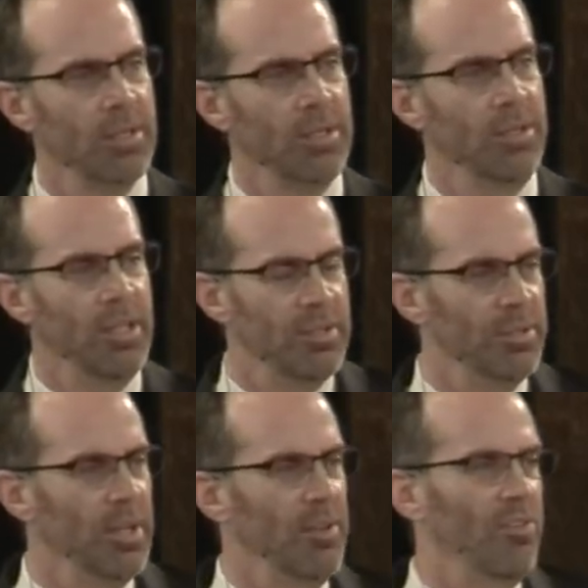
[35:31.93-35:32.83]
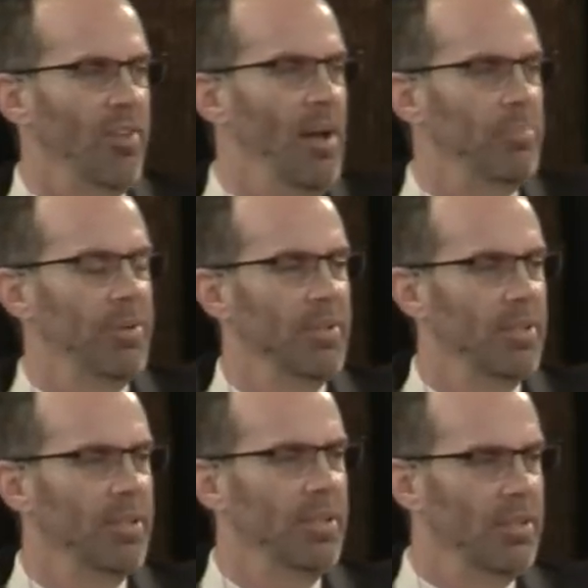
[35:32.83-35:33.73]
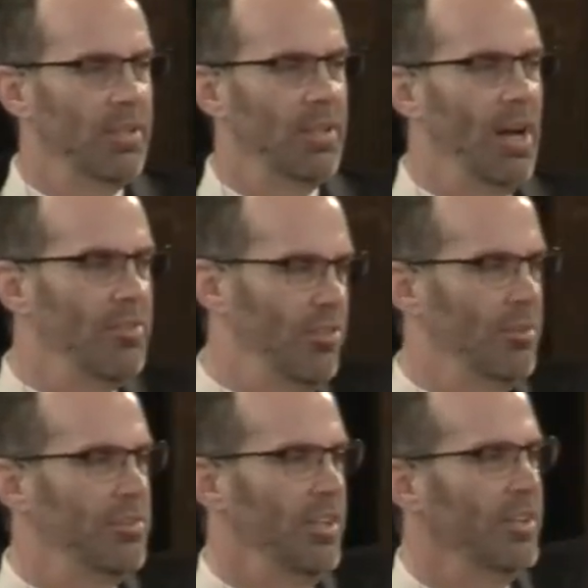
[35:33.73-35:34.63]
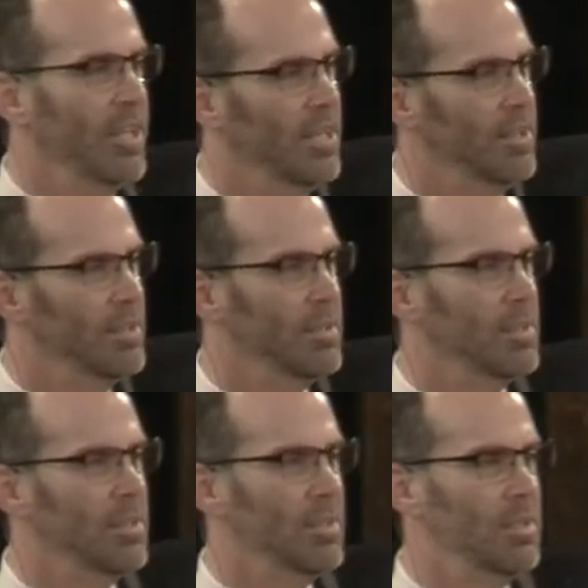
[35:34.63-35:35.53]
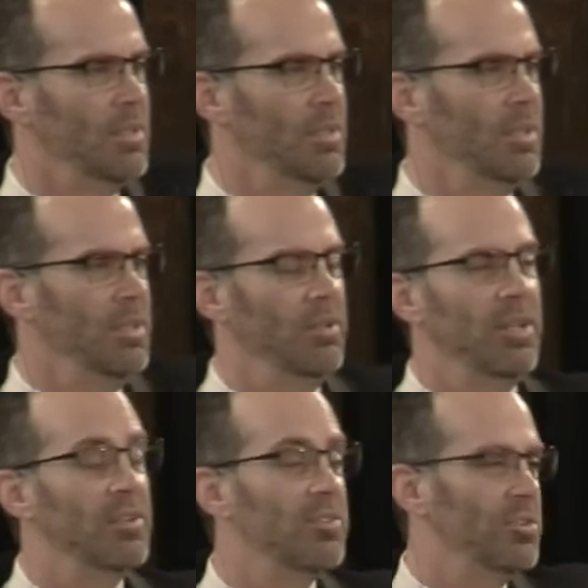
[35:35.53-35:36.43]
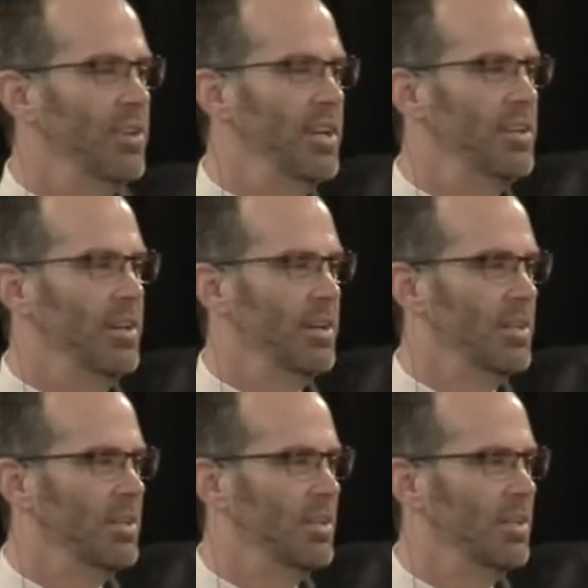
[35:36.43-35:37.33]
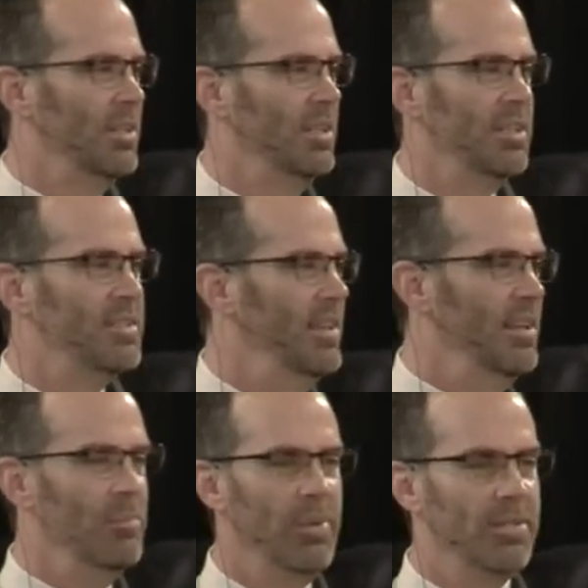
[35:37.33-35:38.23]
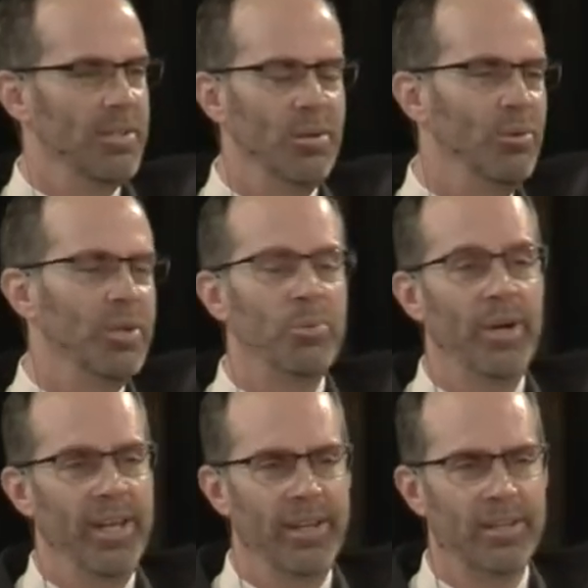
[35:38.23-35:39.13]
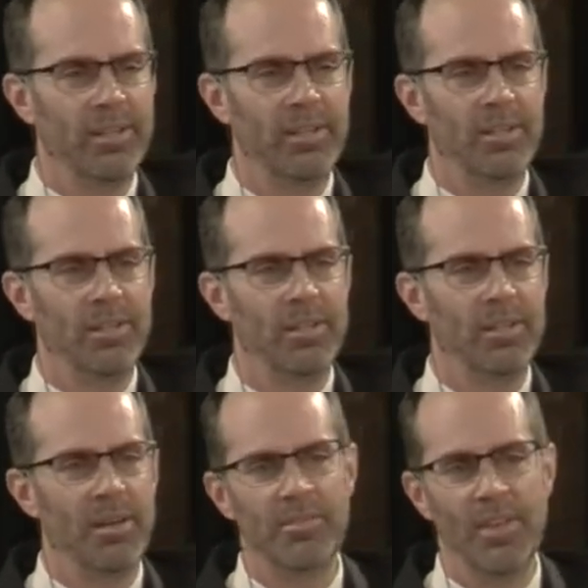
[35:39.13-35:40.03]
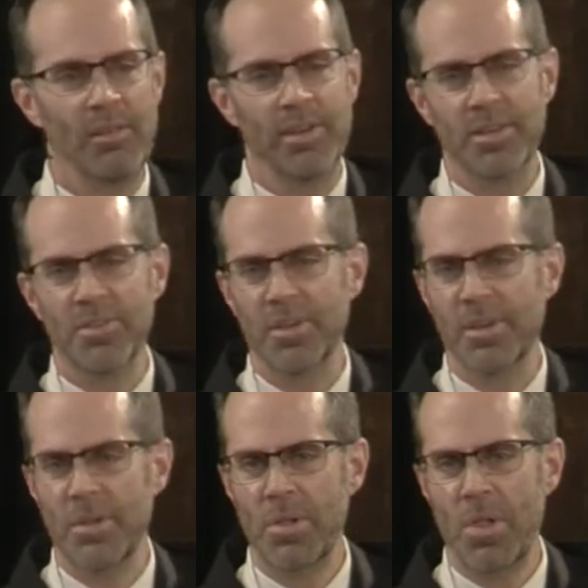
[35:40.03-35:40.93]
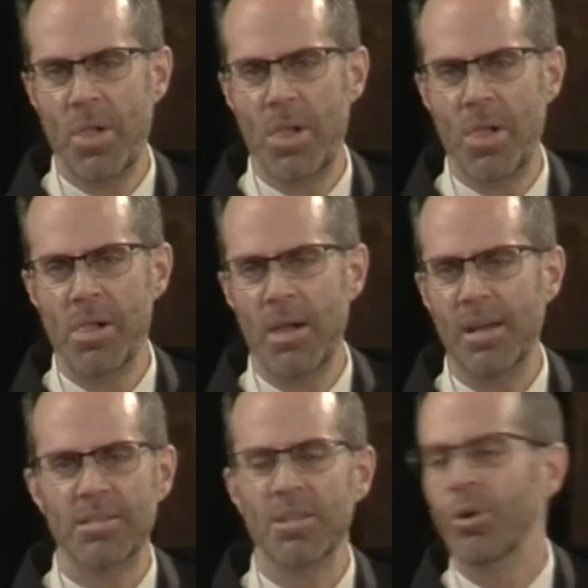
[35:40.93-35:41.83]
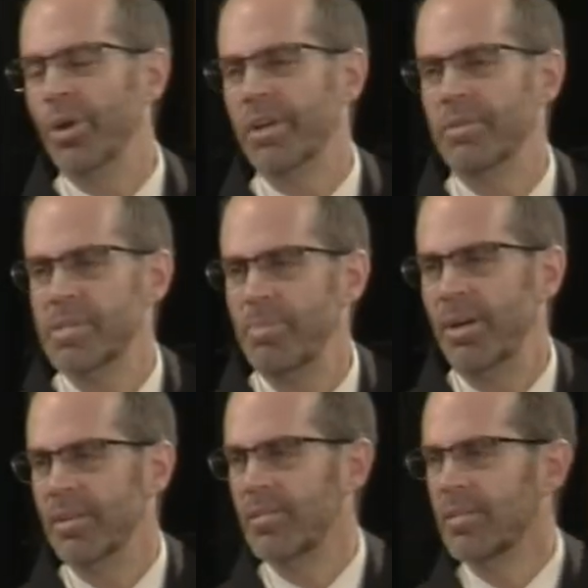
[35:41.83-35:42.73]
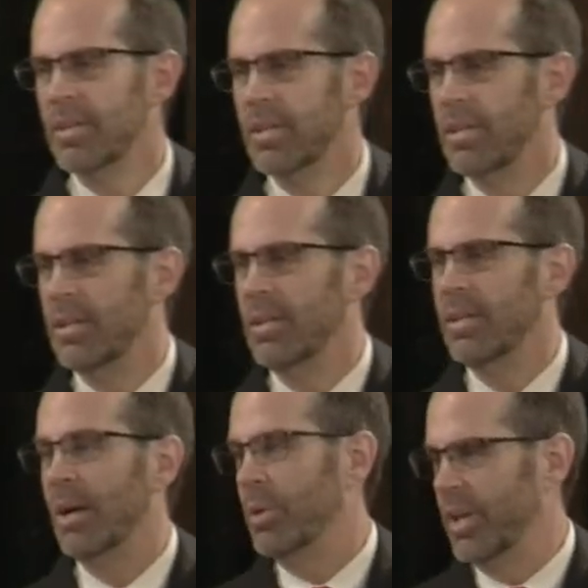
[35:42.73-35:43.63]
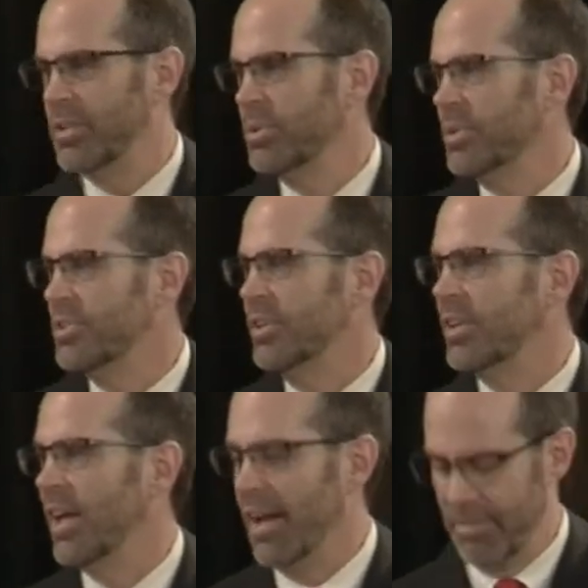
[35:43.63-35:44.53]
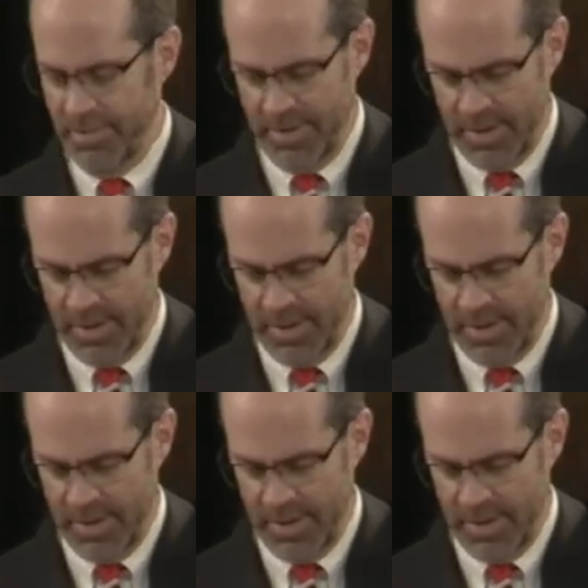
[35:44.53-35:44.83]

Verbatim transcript: You need to accept God's soterion, and you need to surrender to Him as the only way of salvation. That is the only response that will get you eternal life.